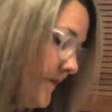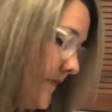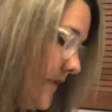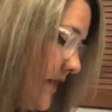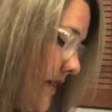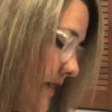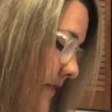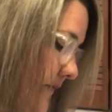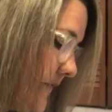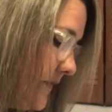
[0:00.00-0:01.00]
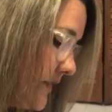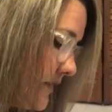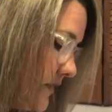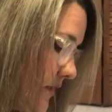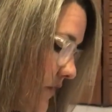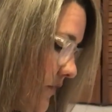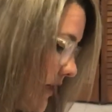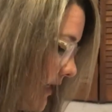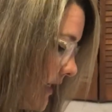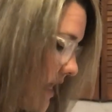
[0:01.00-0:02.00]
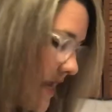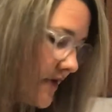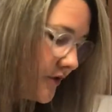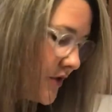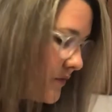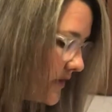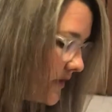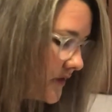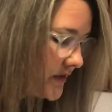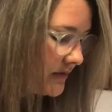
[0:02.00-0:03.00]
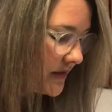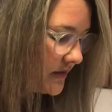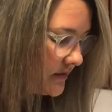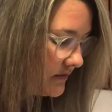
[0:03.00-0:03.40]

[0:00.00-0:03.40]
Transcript: Okay, so anyhow you want to do it.